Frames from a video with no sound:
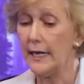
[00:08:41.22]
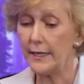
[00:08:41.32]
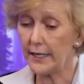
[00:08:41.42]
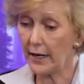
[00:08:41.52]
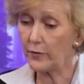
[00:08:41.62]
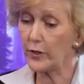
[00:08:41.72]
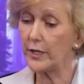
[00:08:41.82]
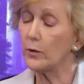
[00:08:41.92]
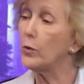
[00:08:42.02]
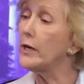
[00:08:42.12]
that
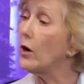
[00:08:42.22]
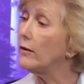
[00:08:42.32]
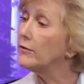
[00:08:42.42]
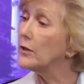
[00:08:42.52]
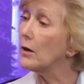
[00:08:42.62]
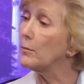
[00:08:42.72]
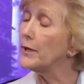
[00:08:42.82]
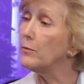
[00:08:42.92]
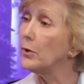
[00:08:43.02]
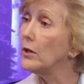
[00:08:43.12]
everything we offer our
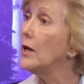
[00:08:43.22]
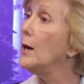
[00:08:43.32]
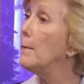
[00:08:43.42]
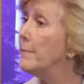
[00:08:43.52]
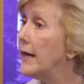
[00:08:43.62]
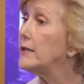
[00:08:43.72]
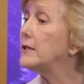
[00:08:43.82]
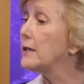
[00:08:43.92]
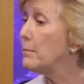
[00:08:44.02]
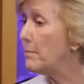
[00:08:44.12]
people makes
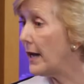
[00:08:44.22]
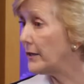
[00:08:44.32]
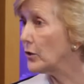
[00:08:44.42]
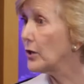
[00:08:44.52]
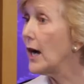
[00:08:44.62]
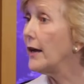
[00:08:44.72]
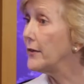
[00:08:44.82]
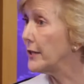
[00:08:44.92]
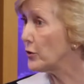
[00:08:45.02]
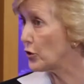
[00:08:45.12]
them better at
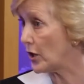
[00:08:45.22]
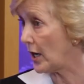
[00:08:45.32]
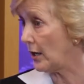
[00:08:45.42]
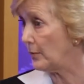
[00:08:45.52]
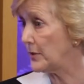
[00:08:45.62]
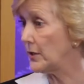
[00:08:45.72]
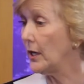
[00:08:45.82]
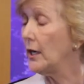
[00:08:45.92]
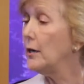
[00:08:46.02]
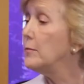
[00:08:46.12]
their jobs,
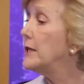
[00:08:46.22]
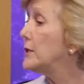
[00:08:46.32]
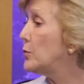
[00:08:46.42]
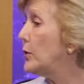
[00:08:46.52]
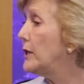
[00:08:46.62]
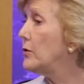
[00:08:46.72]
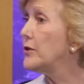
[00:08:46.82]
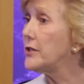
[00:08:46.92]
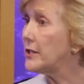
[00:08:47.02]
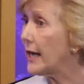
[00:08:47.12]
because we know the
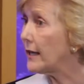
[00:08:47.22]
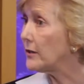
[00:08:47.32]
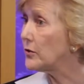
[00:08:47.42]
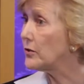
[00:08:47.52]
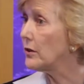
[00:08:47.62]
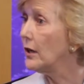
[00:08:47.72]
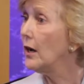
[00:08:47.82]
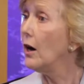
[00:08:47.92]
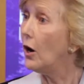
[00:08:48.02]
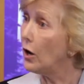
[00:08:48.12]
stakes.
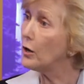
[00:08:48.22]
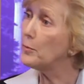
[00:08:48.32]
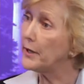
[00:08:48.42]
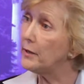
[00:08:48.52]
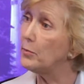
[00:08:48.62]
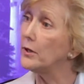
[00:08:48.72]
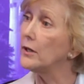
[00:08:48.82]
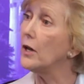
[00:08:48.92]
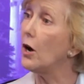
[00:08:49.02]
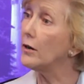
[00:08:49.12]
Our
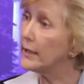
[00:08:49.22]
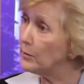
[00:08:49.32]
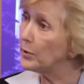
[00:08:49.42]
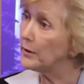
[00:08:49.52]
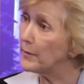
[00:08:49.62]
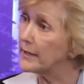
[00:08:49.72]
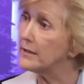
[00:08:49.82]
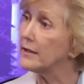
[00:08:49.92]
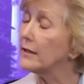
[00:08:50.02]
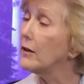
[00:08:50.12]
people are
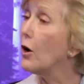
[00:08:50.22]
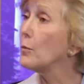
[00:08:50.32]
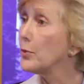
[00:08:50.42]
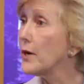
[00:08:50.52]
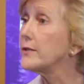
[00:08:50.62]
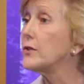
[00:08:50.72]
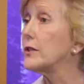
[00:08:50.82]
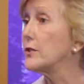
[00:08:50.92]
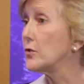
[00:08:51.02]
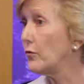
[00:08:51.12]
implementing our
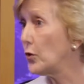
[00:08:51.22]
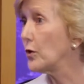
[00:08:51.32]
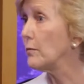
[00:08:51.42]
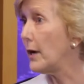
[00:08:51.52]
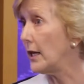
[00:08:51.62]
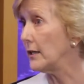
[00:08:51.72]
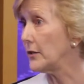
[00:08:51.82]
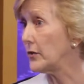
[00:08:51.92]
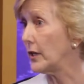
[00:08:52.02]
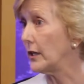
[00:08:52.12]
president's foreign
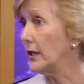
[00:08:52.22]
policy,